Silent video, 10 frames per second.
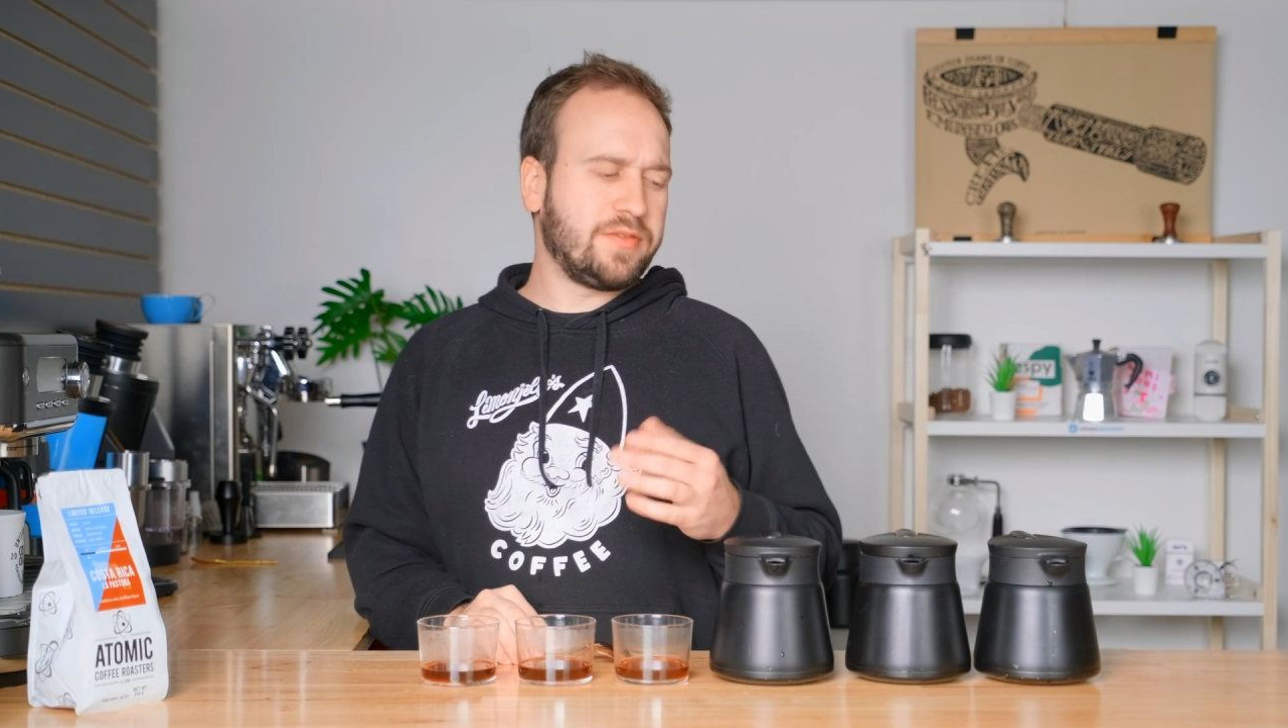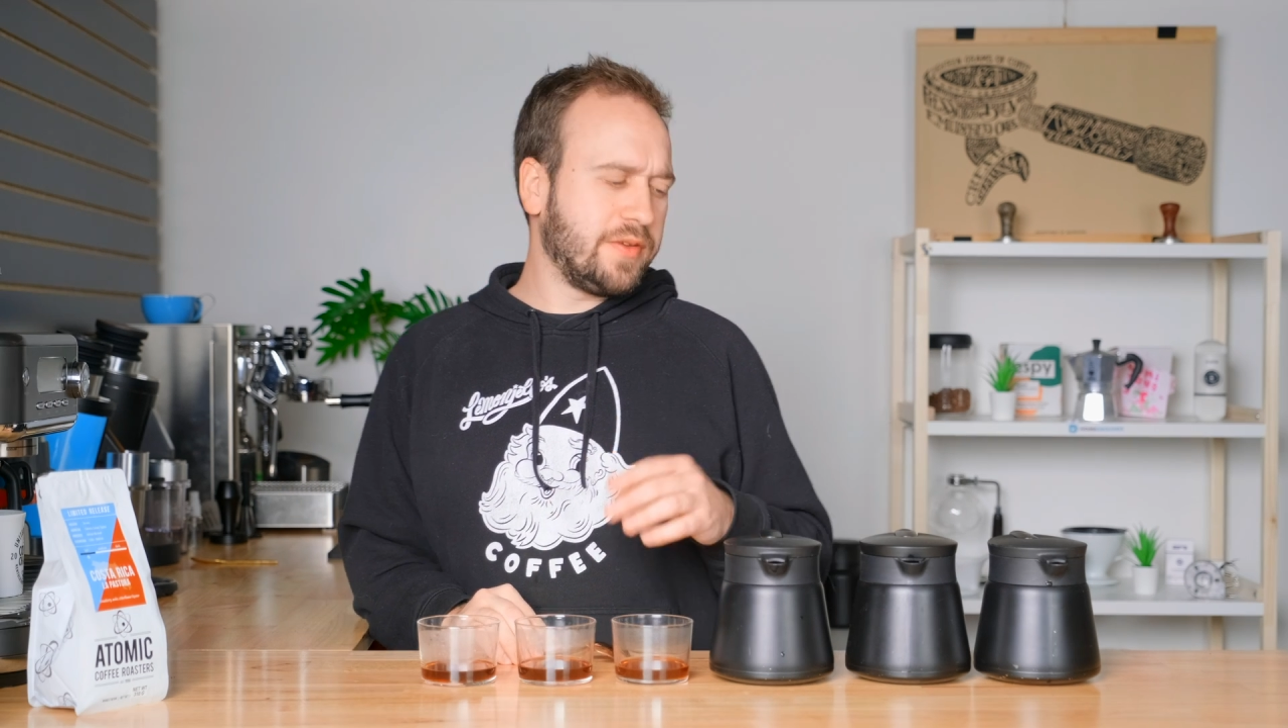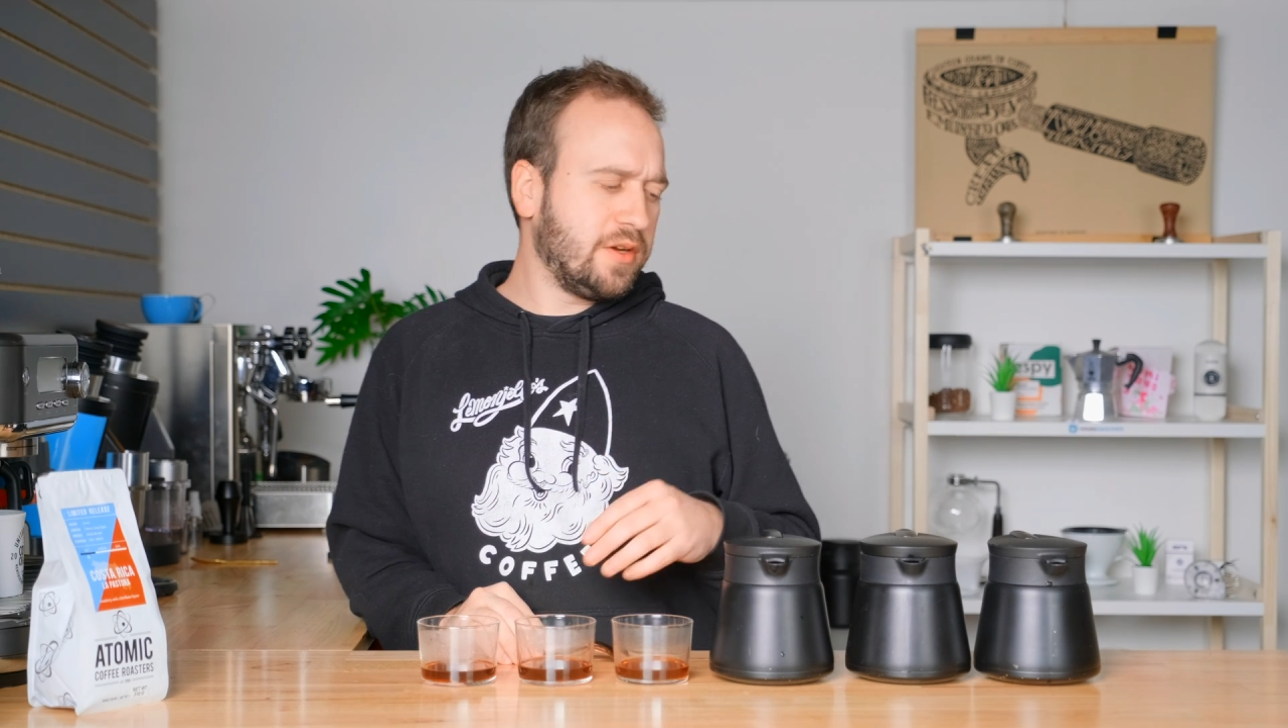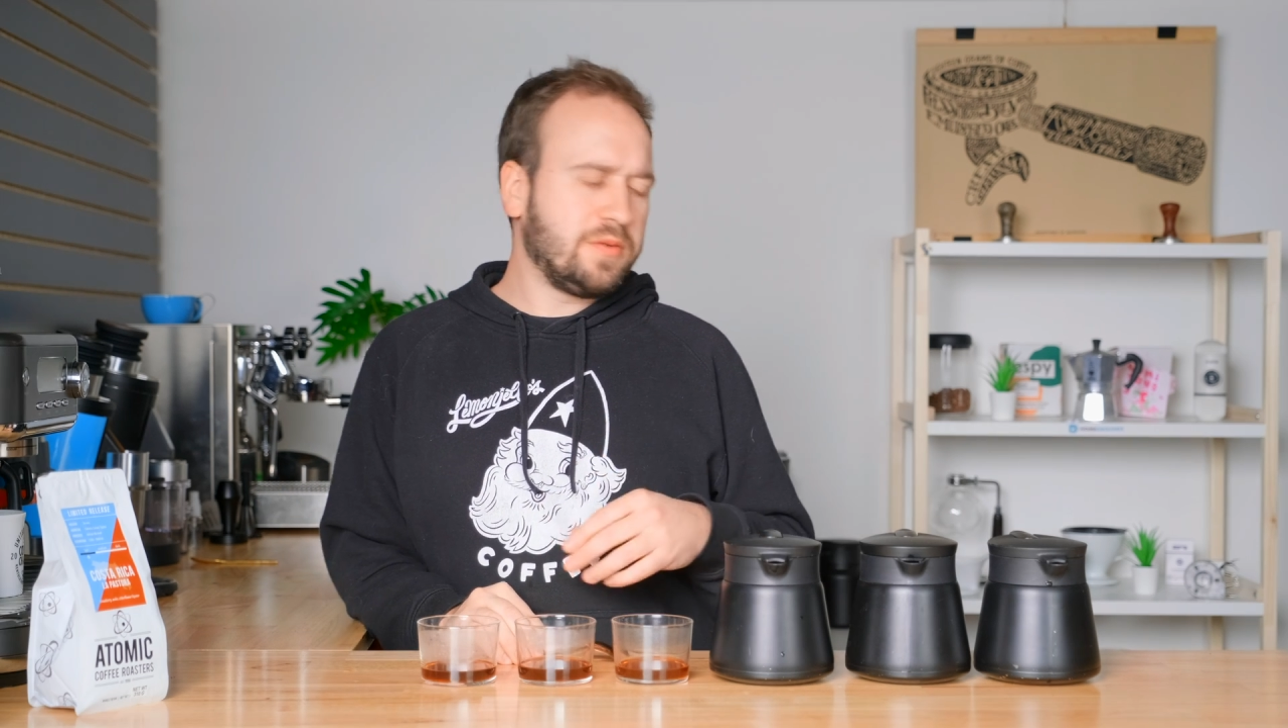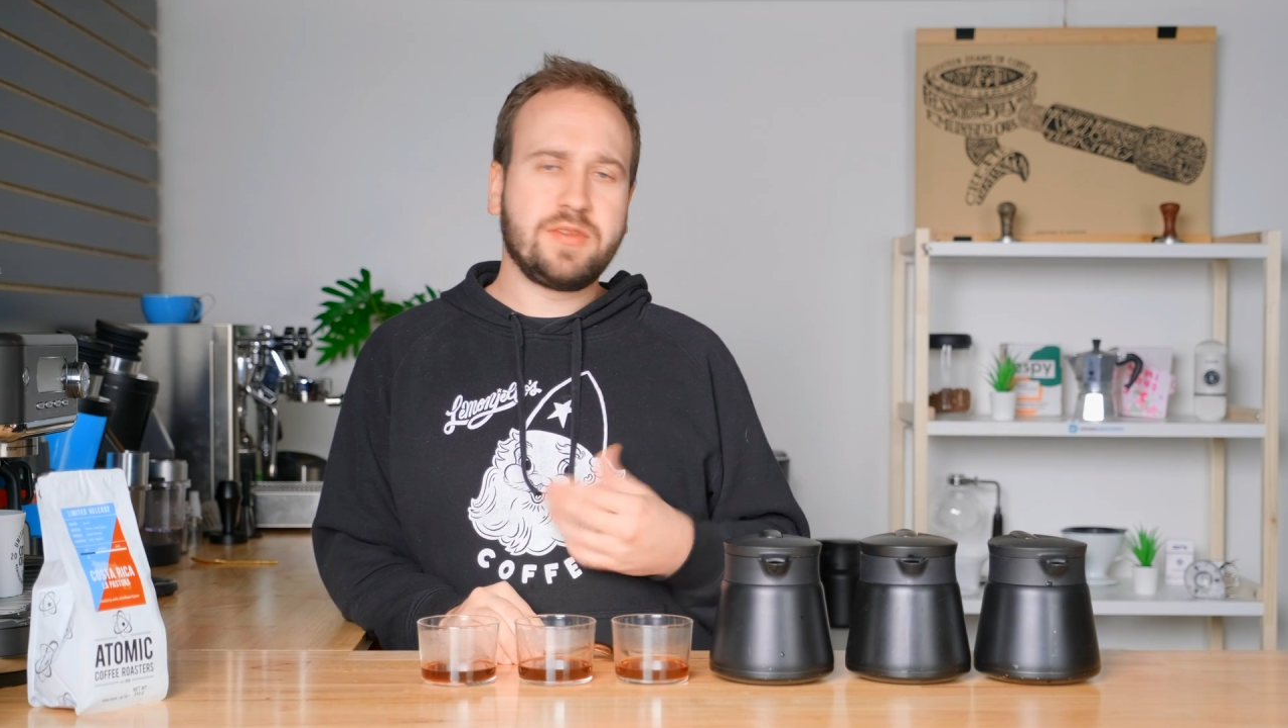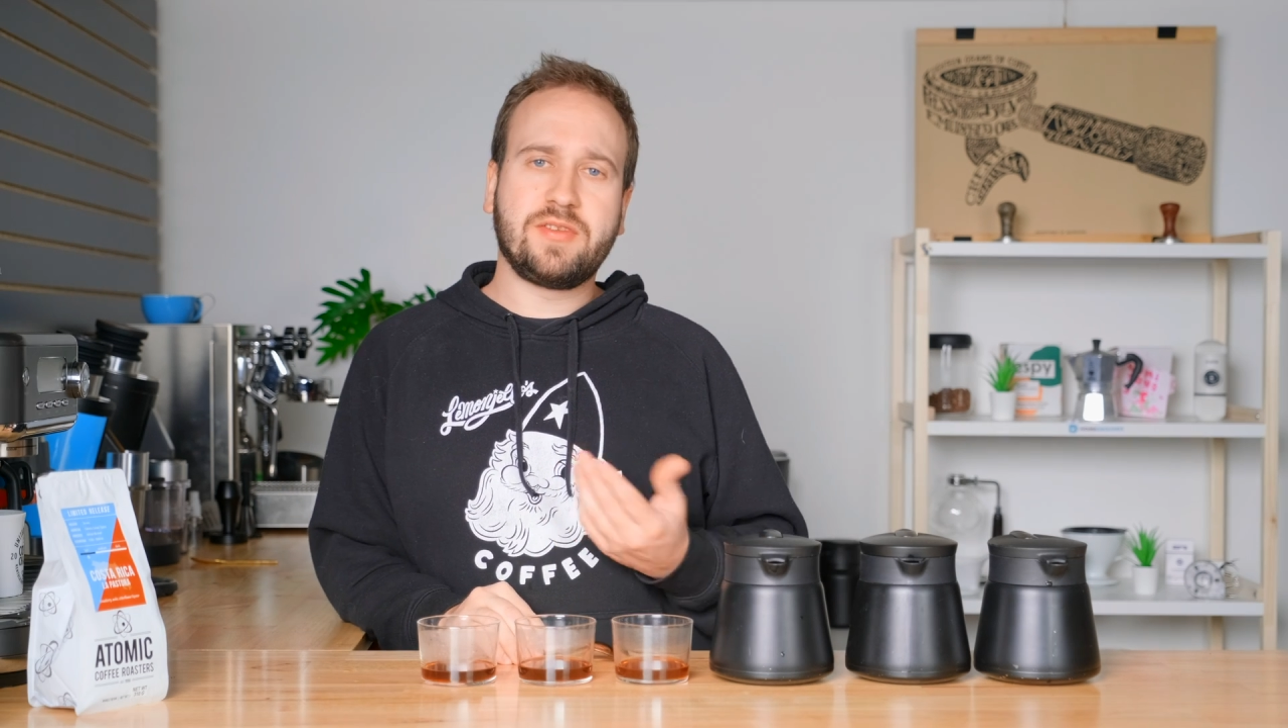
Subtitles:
video was